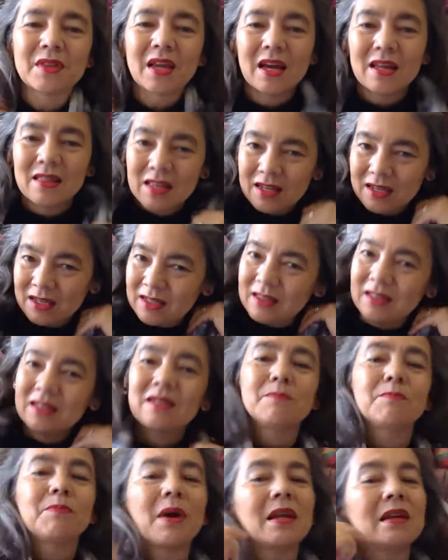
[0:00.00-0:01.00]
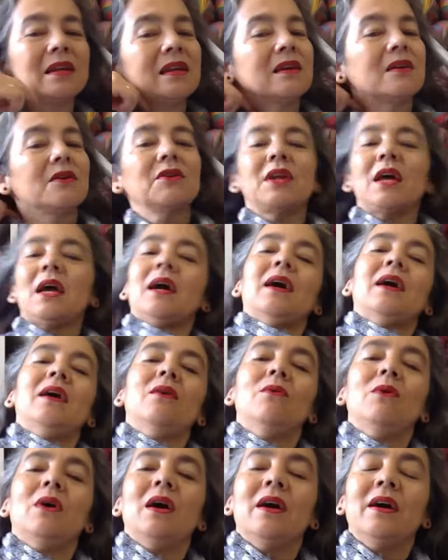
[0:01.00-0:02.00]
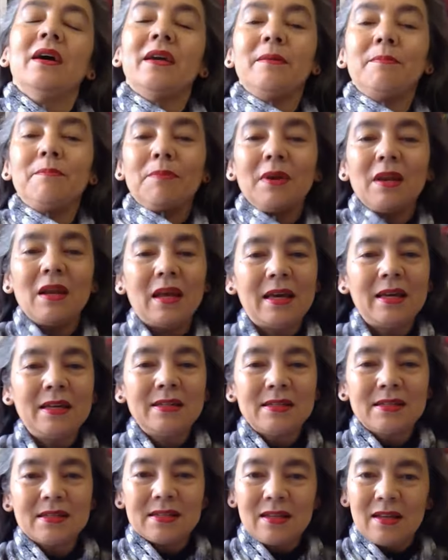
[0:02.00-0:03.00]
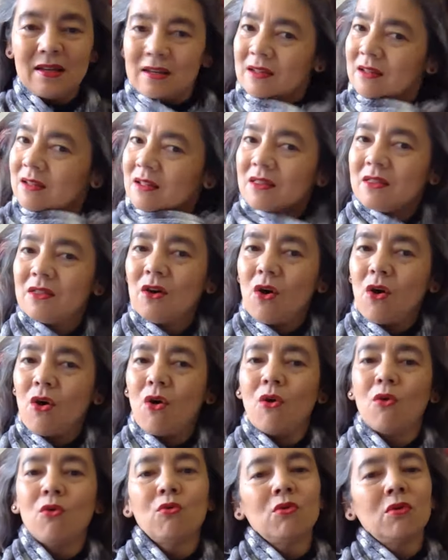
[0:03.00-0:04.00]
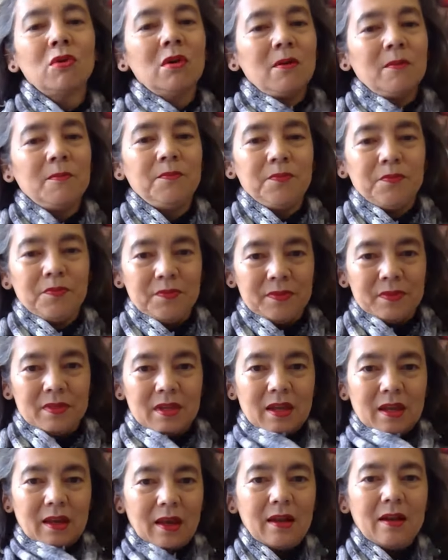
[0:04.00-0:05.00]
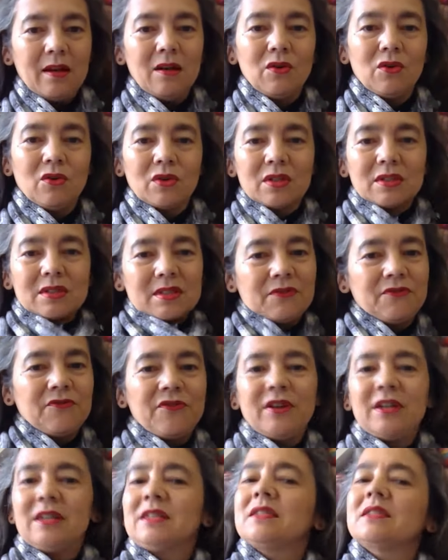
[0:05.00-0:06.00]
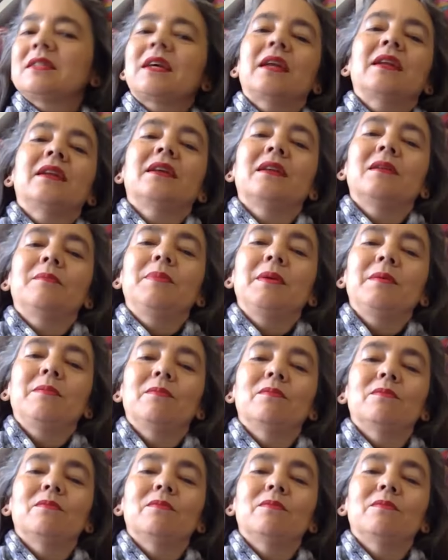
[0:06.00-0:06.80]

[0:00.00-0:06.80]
And then depending on how I place the hole, it'll look different and it'll be,